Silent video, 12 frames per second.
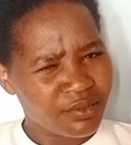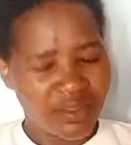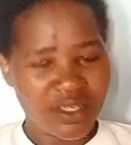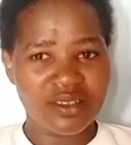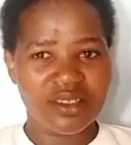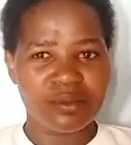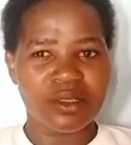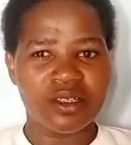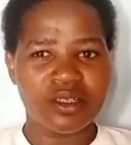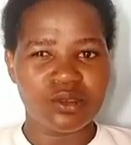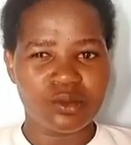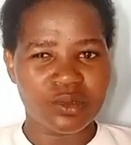Then they
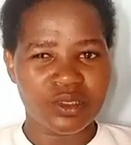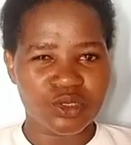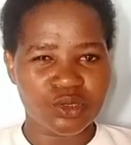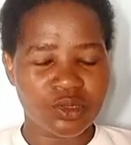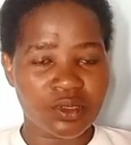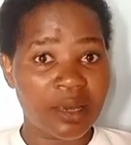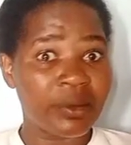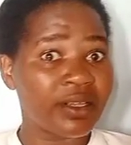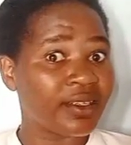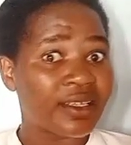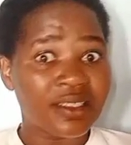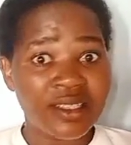began to question.
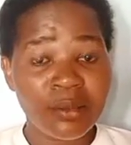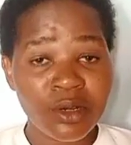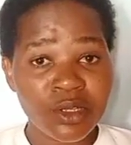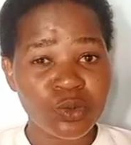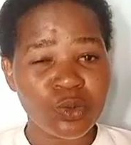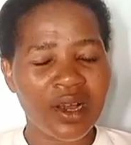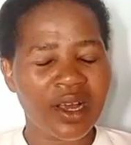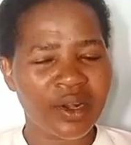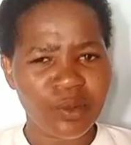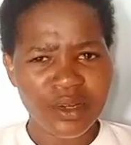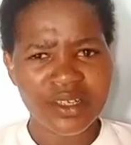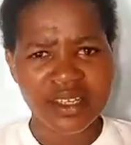The disciples were
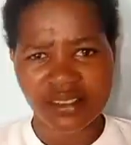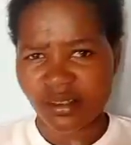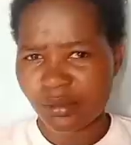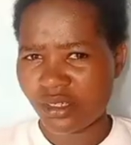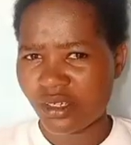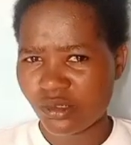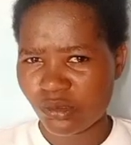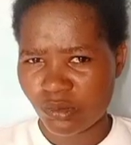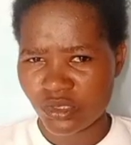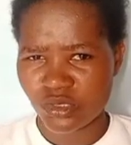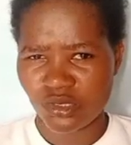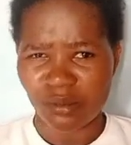annoyed, and they began to
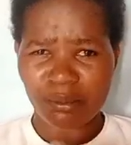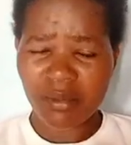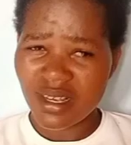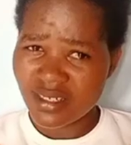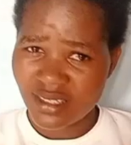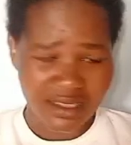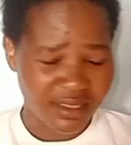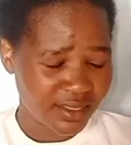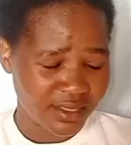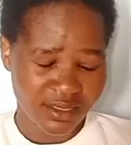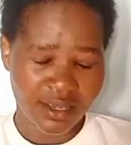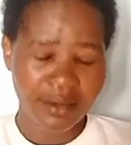question, "Master, is
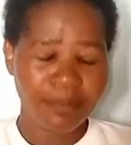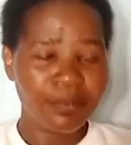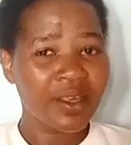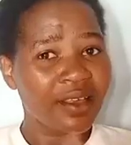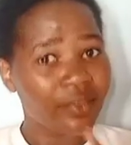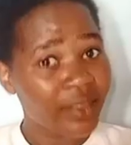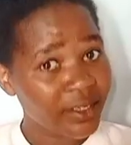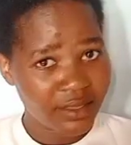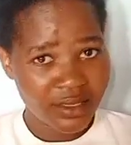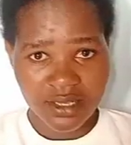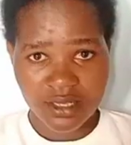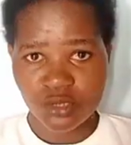it I?" Then
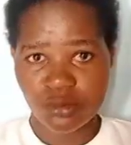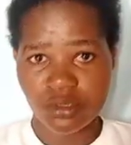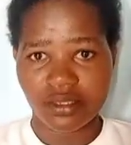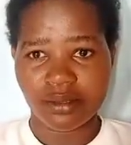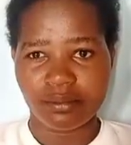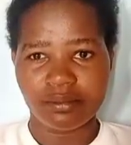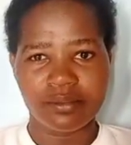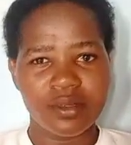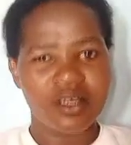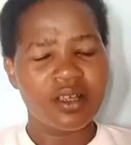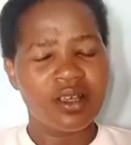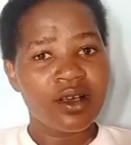Jesus told them
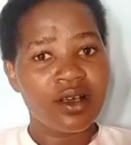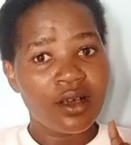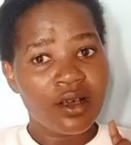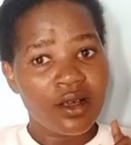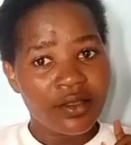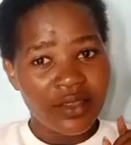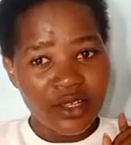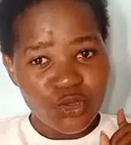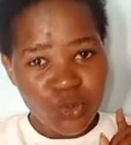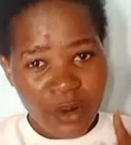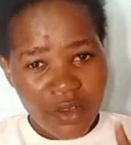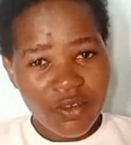that
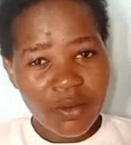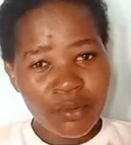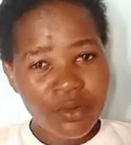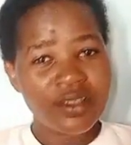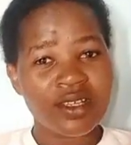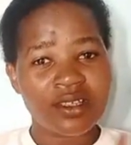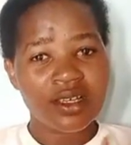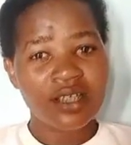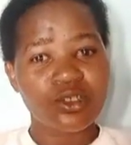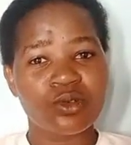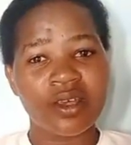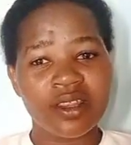whoever puts his
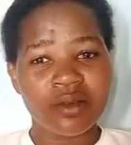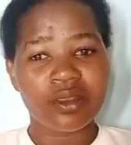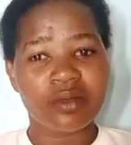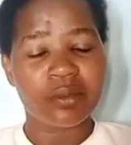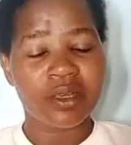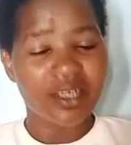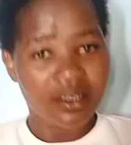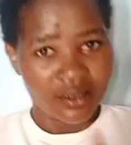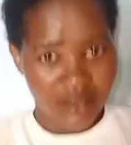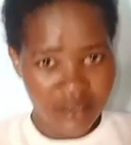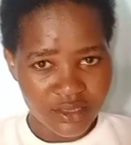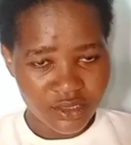hand together with me in
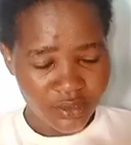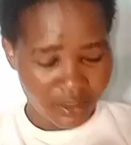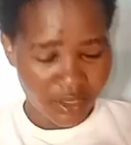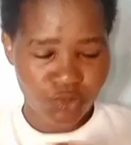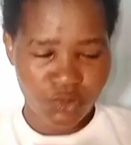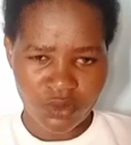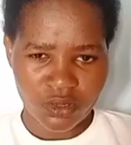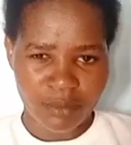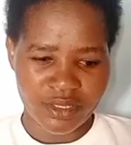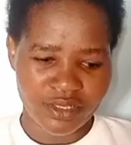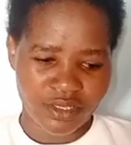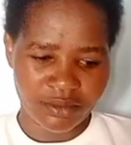the dish, that one will
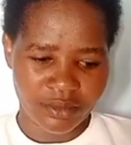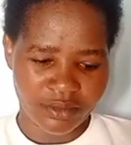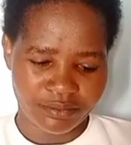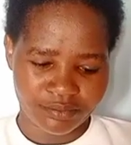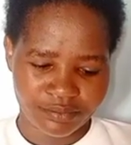betray me.